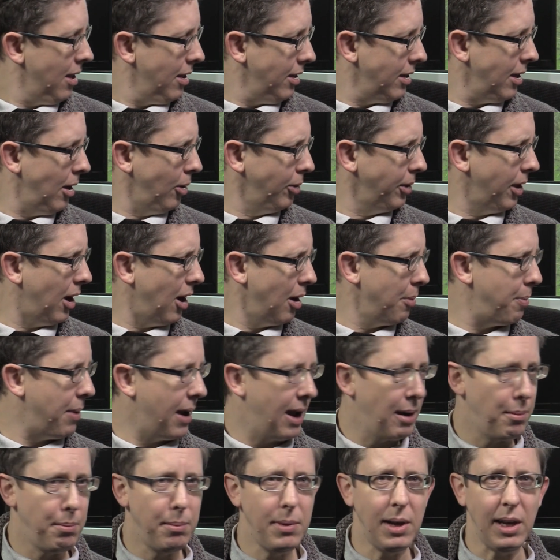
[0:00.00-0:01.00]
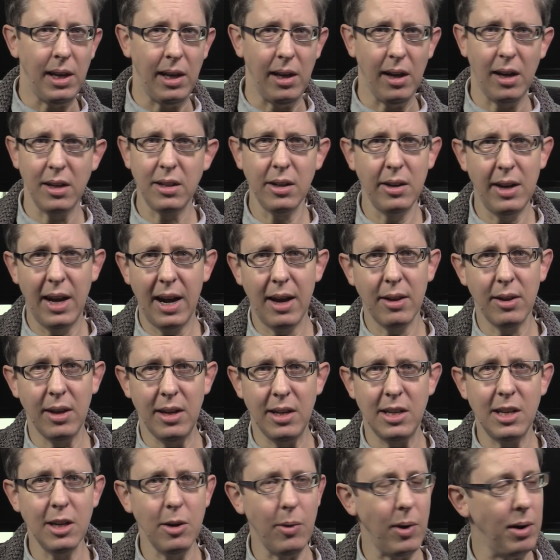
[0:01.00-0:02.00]
The old iPad mini, I don't know how they
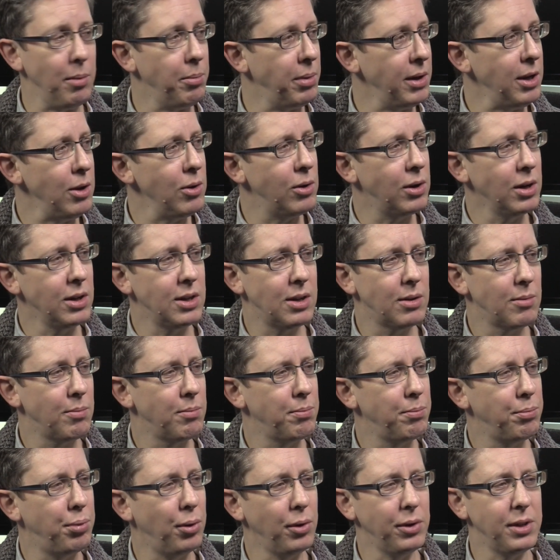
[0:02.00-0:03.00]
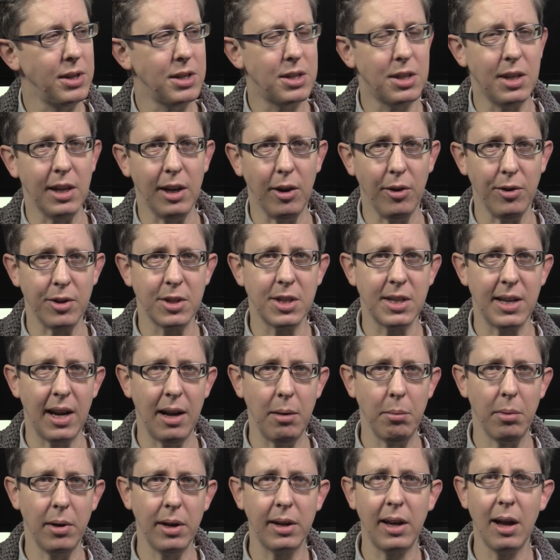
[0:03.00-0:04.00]
do it, but you can put this thing on
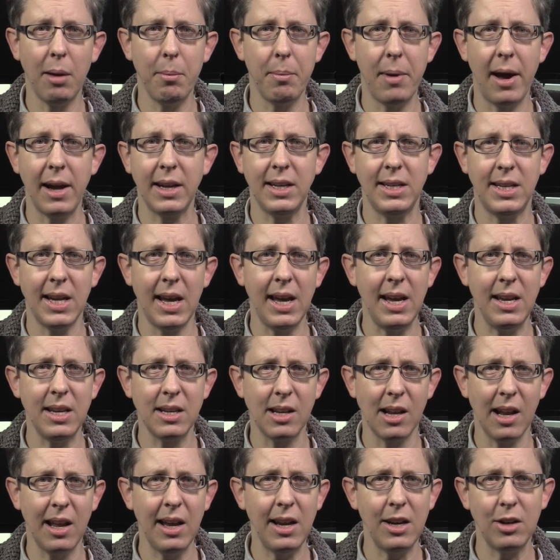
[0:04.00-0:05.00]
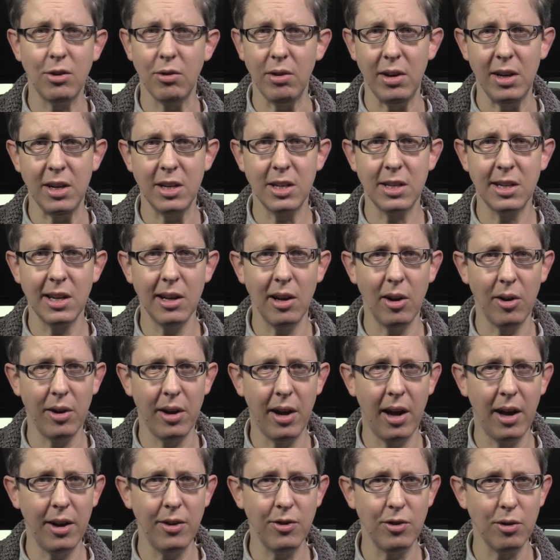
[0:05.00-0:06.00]
standby, come back days later and it's still on
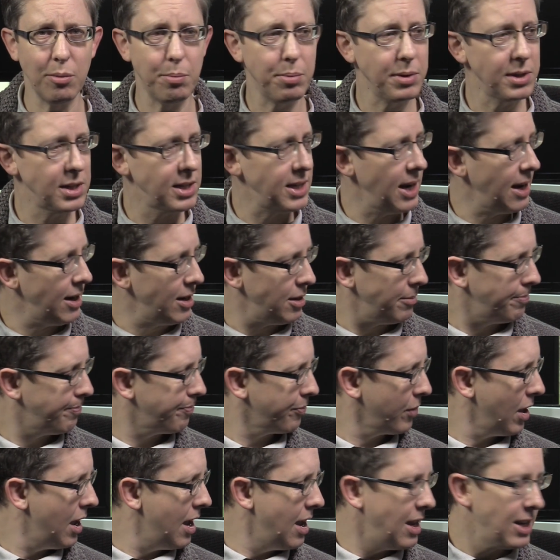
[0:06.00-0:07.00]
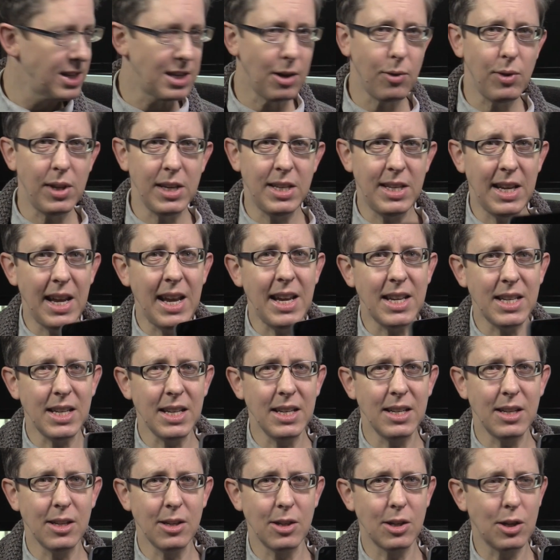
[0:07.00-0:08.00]
100%. So this
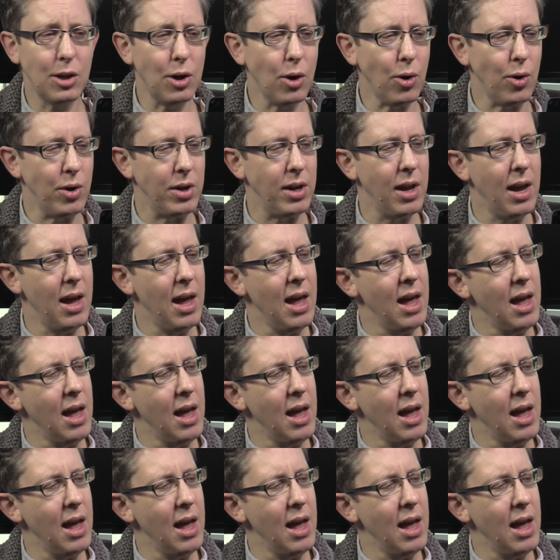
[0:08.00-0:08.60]
isn't as good.